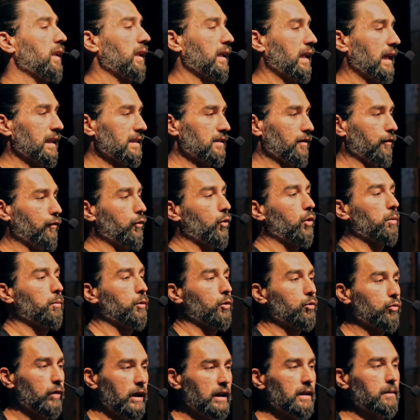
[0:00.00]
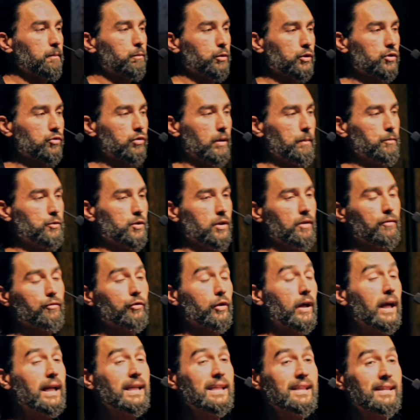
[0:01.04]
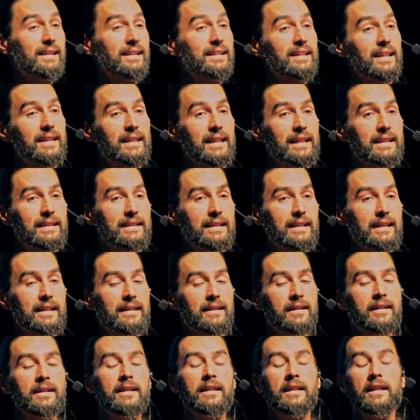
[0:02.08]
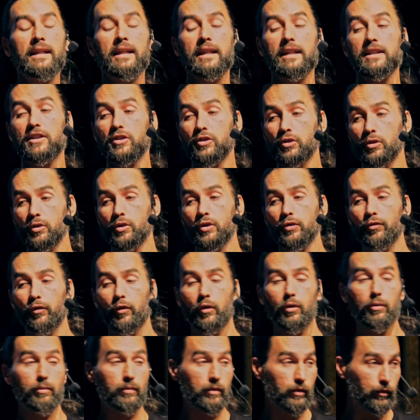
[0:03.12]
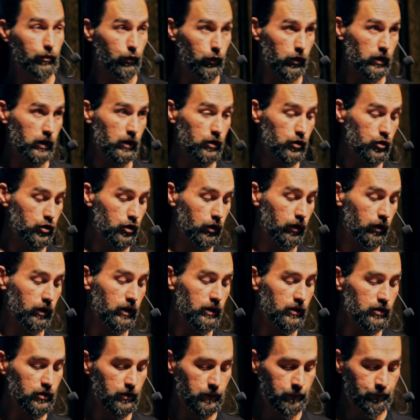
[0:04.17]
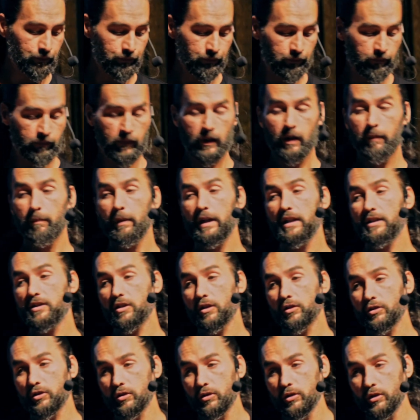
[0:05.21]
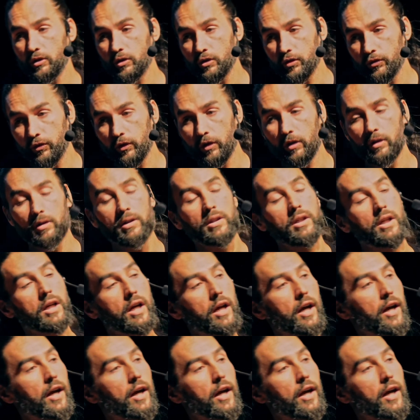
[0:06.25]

like as a formal written prescription for anything that they did, is useful for the insurance, but it's also useful,